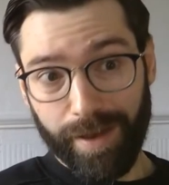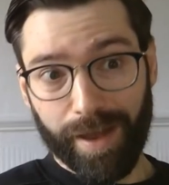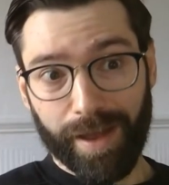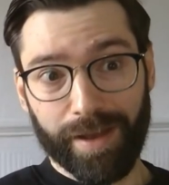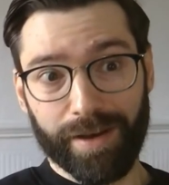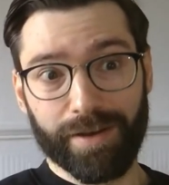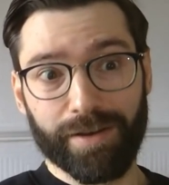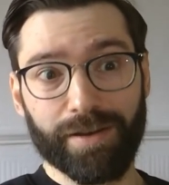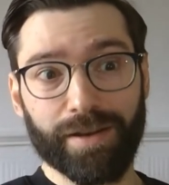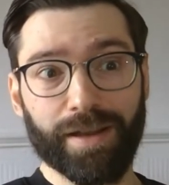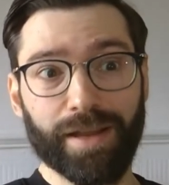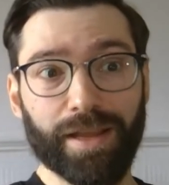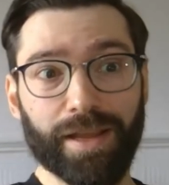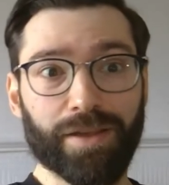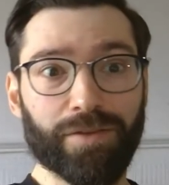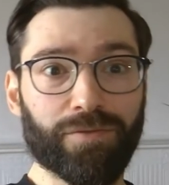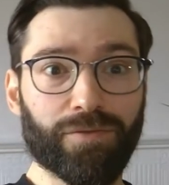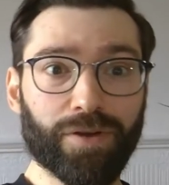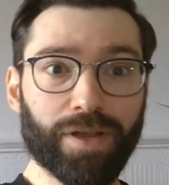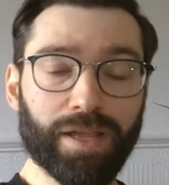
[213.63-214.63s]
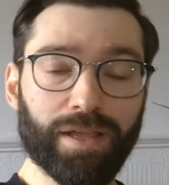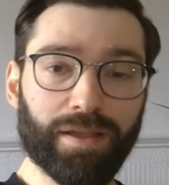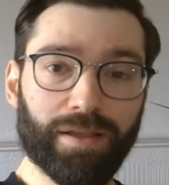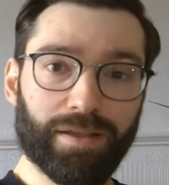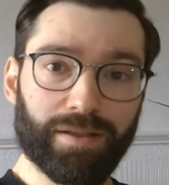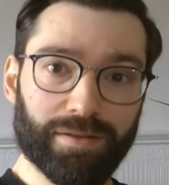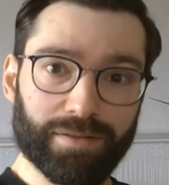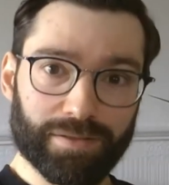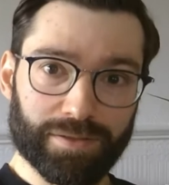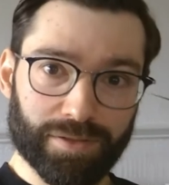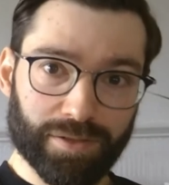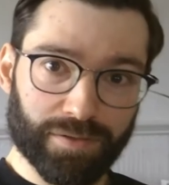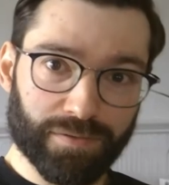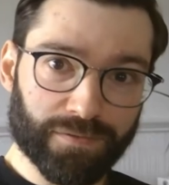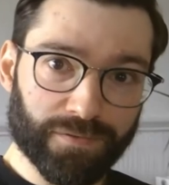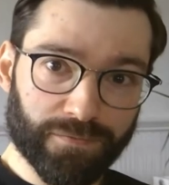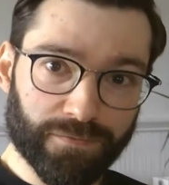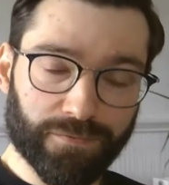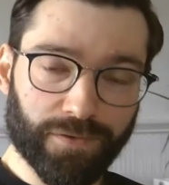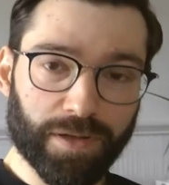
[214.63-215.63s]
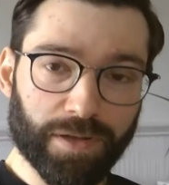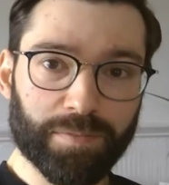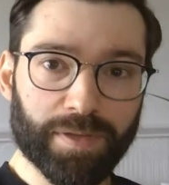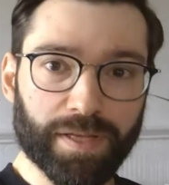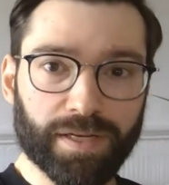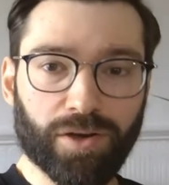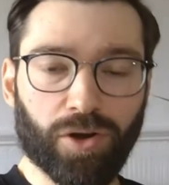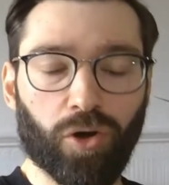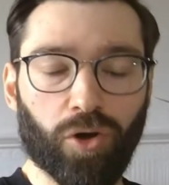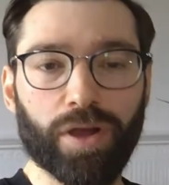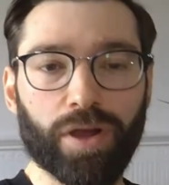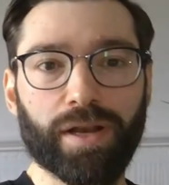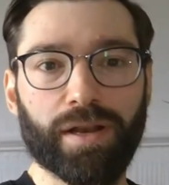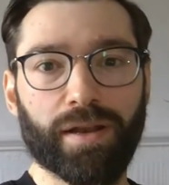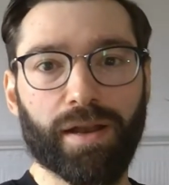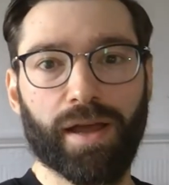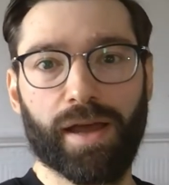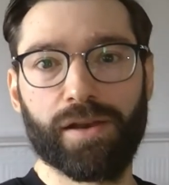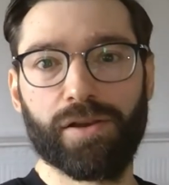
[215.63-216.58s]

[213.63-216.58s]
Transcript: And if we sort of flip the coin